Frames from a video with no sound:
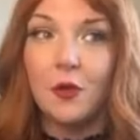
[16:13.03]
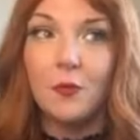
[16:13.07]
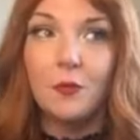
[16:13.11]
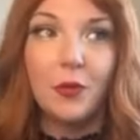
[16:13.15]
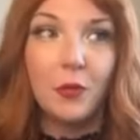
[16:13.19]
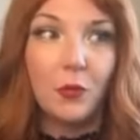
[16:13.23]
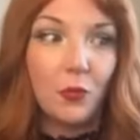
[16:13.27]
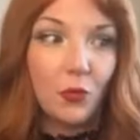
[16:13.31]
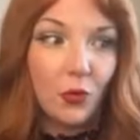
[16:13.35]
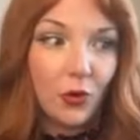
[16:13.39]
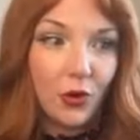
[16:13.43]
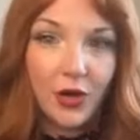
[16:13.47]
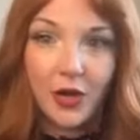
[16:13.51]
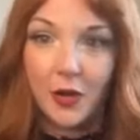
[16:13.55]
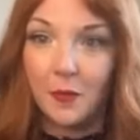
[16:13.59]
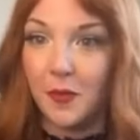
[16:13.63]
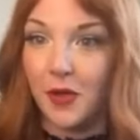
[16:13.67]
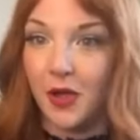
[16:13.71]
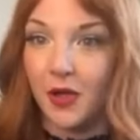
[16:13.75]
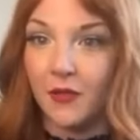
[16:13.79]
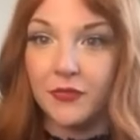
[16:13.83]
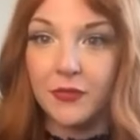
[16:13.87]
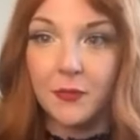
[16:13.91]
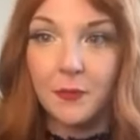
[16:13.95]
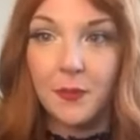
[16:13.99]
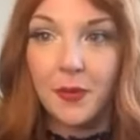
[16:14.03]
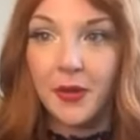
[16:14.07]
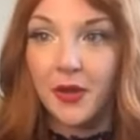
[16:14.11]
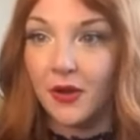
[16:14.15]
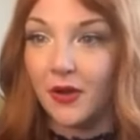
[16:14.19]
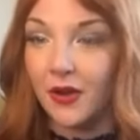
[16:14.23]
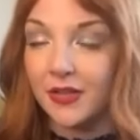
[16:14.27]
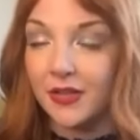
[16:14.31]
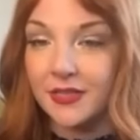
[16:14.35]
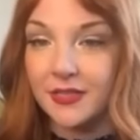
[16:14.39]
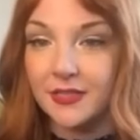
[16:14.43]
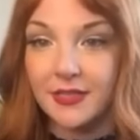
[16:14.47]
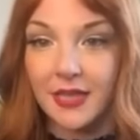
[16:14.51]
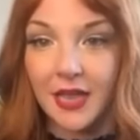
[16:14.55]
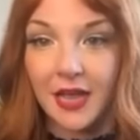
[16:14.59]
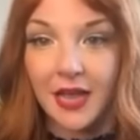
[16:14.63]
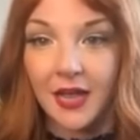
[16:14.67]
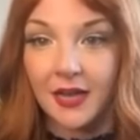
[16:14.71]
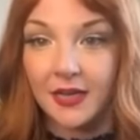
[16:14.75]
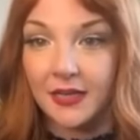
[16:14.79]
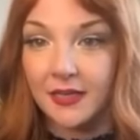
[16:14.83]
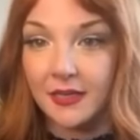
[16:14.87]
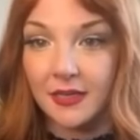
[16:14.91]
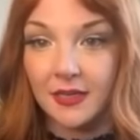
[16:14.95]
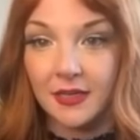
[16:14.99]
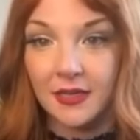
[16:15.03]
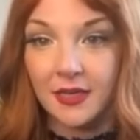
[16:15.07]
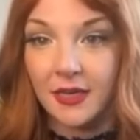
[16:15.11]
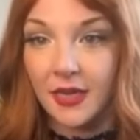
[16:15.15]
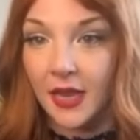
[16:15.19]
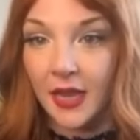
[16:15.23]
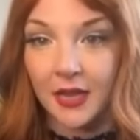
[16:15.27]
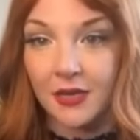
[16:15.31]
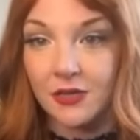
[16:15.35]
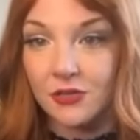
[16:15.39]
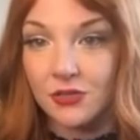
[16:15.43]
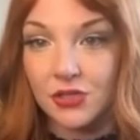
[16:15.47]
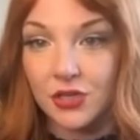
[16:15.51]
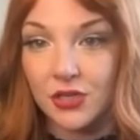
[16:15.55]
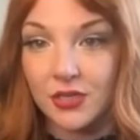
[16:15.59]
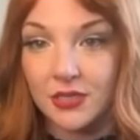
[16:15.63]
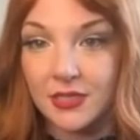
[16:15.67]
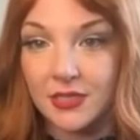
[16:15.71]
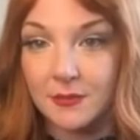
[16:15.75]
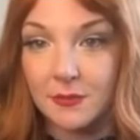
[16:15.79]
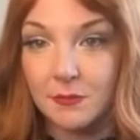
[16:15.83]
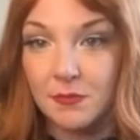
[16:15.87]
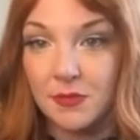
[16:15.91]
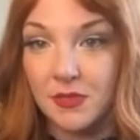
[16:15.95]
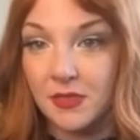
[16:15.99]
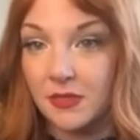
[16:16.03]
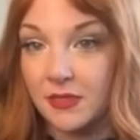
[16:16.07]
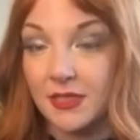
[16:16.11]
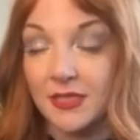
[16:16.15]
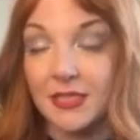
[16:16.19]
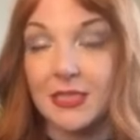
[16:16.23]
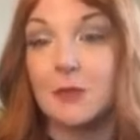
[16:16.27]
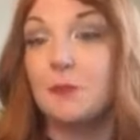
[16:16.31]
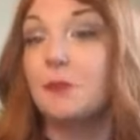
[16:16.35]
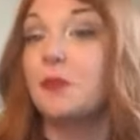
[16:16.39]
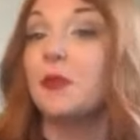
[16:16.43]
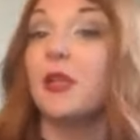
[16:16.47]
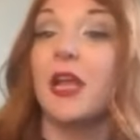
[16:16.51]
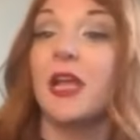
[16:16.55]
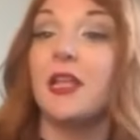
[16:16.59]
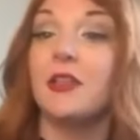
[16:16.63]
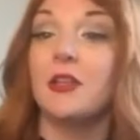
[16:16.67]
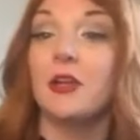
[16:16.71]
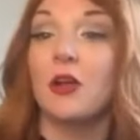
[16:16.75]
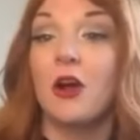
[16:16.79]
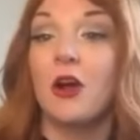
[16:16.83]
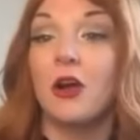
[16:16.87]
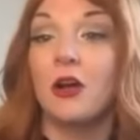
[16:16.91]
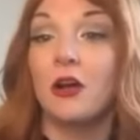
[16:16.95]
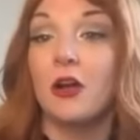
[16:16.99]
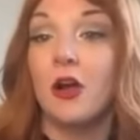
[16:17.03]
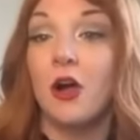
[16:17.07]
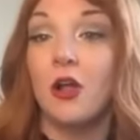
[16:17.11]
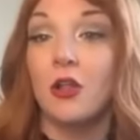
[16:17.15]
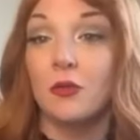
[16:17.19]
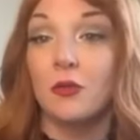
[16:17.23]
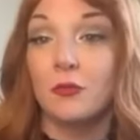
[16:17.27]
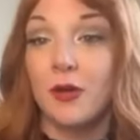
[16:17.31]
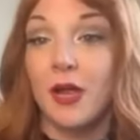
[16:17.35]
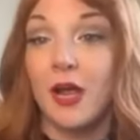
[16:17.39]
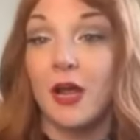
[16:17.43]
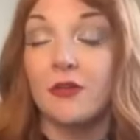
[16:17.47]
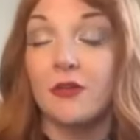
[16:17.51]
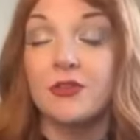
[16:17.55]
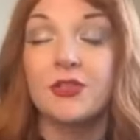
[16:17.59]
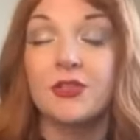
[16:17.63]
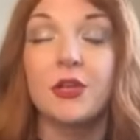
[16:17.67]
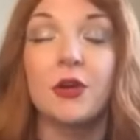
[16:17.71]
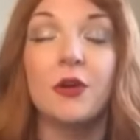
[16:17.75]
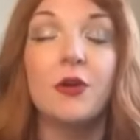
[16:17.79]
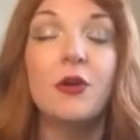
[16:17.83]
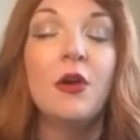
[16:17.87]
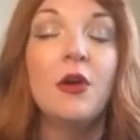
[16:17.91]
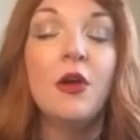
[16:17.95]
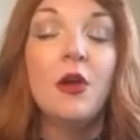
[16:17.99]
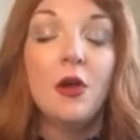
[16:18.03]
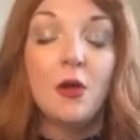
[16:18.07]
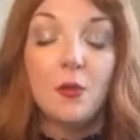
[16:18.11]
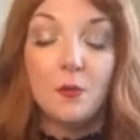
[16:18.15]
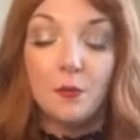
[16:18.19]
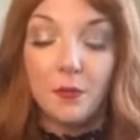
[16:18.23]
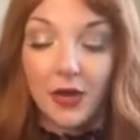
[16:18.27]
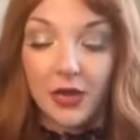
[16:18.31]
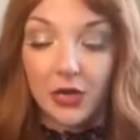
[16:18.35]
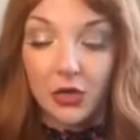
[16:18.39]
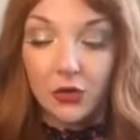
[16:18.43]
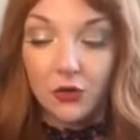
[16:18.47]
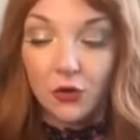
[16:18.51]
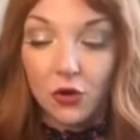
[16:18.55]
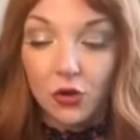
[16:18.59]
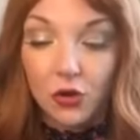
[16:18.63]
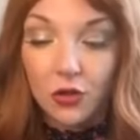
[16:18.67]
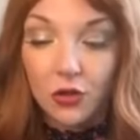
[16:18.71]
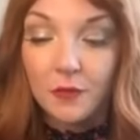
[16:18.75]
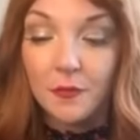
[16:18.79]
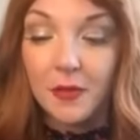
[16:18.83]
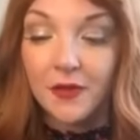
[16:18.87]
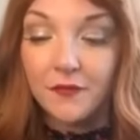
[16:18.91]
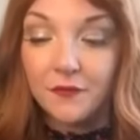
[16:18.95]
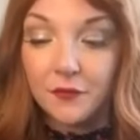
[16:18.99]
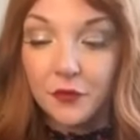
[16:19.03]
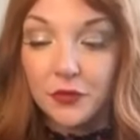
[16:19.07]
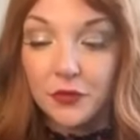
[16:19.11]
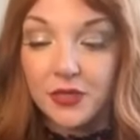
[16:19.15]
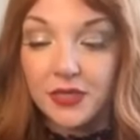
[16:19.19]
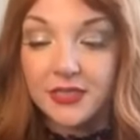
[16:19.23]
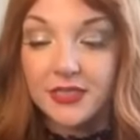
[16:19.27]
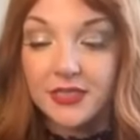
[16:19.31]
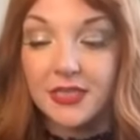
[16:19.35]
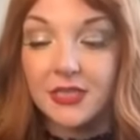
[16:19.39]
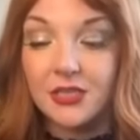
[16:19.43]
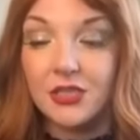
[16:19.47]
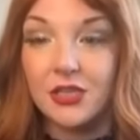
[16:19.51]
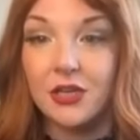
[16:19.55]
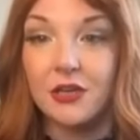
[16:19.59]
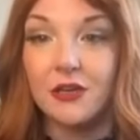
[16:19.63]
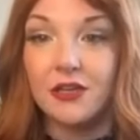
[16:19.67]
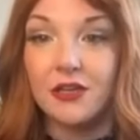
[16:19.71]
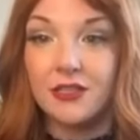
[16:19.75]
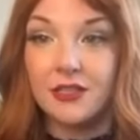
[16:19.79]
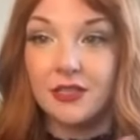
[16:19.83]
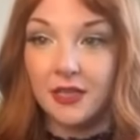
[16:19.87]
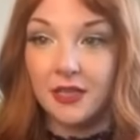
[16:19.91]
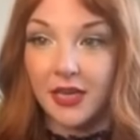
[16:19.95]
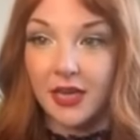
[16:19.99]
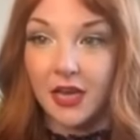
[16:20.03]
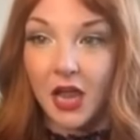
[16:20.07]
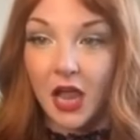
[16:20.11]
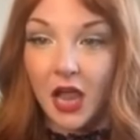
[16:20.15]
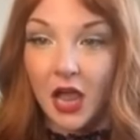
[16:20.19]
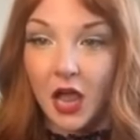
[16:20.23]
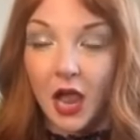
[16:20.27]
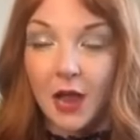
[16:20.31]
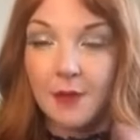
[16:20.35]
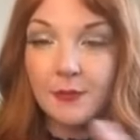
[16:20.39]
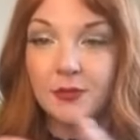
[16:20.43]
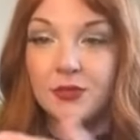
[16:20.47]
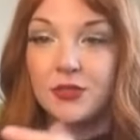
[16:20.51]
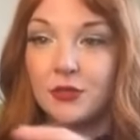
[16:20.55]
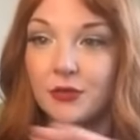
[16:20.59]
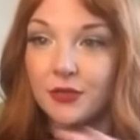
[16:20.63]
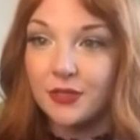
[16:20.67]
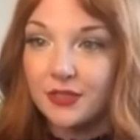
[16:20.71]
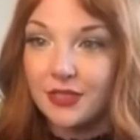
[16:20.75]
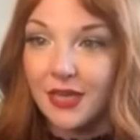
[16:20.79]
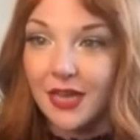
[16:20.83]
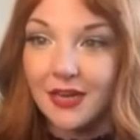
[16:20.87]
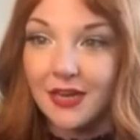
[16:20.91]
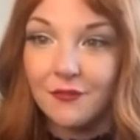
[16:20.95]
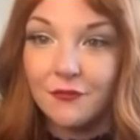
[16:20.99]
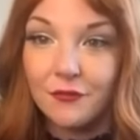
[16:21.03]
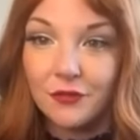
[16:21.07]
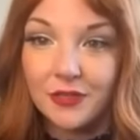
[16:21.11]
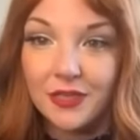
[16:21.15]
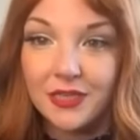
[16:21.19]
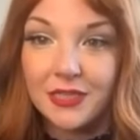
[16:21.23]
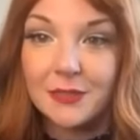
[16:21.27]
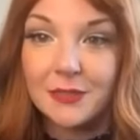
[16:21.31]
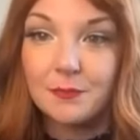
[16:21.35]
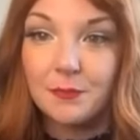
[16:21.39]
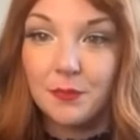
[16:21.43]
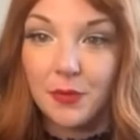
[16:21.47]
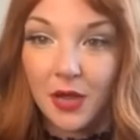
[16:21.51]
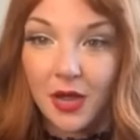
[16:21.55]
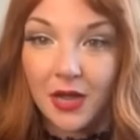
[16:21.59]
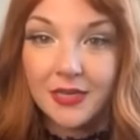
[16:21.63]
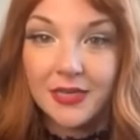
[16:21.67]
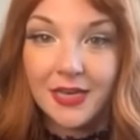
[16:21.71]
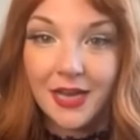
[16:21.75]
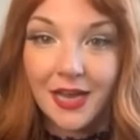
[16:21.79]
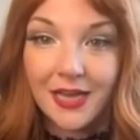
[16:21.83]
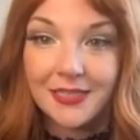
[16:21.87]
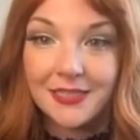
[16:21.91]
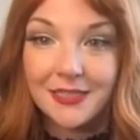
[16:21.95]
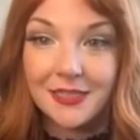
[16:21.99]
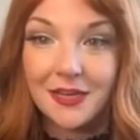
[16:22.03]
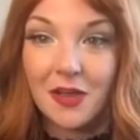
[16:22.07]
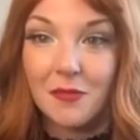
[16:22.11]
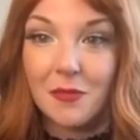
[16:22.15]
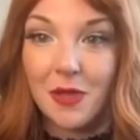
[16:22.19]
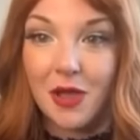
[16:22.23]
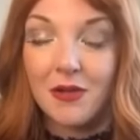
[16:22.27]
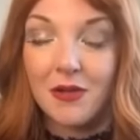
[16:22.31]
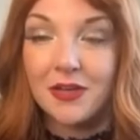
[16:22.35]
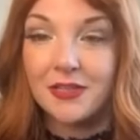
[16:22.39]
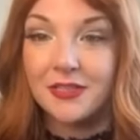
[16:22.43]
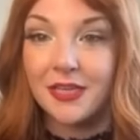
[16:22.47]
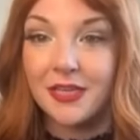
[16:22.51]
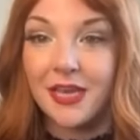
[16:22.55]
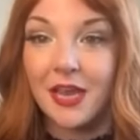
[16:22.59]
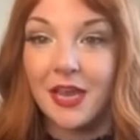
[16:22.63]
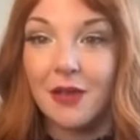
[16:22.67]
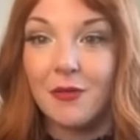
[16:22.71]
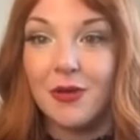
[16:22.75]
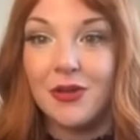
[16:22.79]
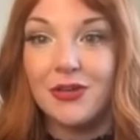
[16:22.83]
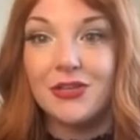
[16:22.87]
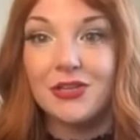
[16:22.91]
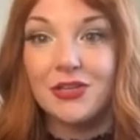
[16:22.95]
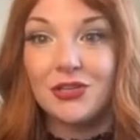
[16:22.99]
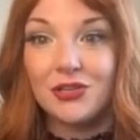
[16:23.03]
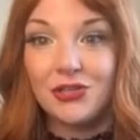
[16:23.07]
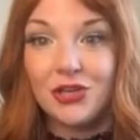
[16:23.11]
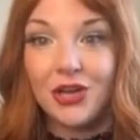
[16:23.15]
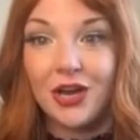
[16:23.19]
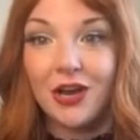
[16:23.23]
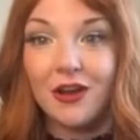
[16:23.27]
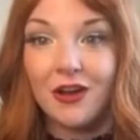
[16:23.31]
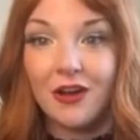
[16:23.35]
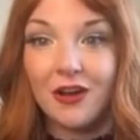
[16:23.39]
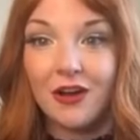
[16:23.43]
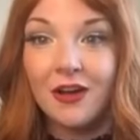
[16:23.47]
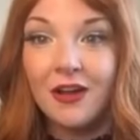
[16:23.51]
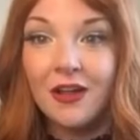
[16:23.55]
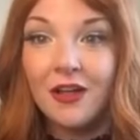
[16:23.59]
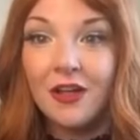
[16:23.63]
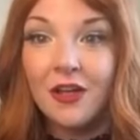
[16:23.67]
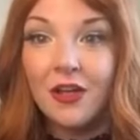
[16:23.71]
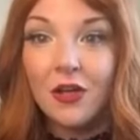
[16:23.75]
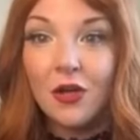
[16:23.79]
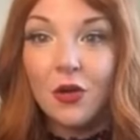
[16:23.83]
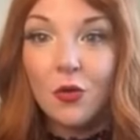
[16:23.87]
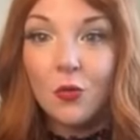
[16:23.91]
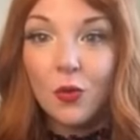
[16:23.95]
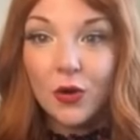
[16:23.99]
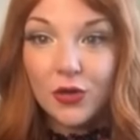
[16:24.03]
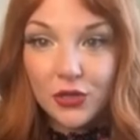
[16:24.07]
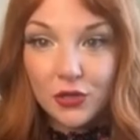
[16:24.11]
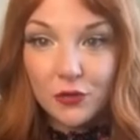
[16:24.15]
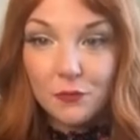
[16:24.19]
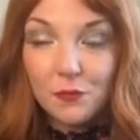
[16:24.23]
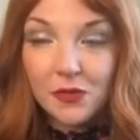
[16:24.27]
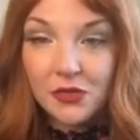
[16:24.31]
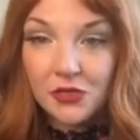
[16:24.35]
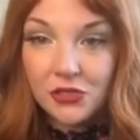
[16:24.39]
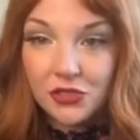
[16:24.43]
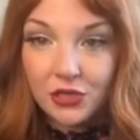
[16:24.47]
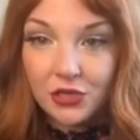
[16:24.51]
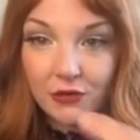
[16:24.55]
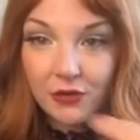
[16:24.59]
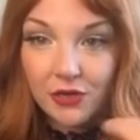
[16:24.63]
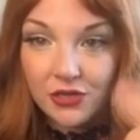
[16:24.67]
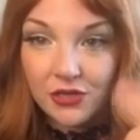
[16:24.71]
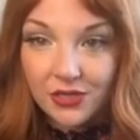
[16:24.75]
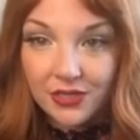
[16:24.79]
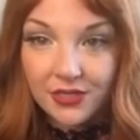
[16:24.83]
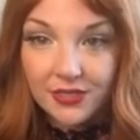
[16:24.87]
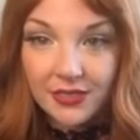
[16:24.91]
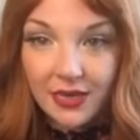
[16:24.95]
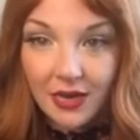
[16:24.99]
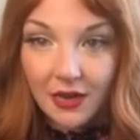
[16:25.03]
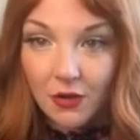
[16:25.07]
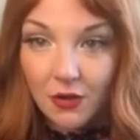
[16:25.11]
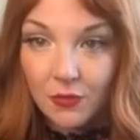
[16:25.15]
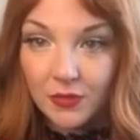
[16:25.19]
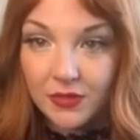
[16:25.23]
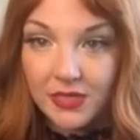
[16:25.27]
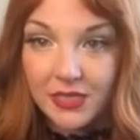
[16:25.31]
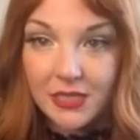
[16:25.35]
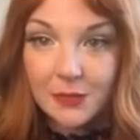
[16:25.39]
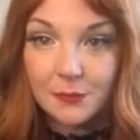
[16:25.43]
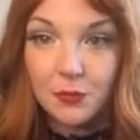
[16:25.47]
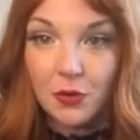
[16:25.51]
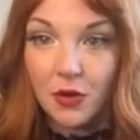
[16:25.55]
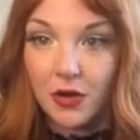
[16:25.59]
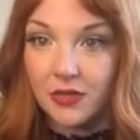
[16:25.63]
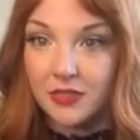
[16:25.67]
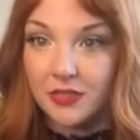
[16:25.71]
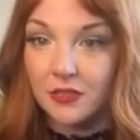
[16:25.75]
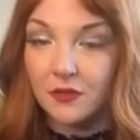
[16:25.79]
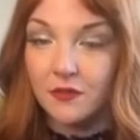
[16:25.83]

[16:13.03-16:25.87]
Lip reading: But what about the parents that can't just display their art all around? So my goal, my focus this year is to like, I'm so excited for this podcast to come out because I can't wait to share what you've been sharing just now with these products.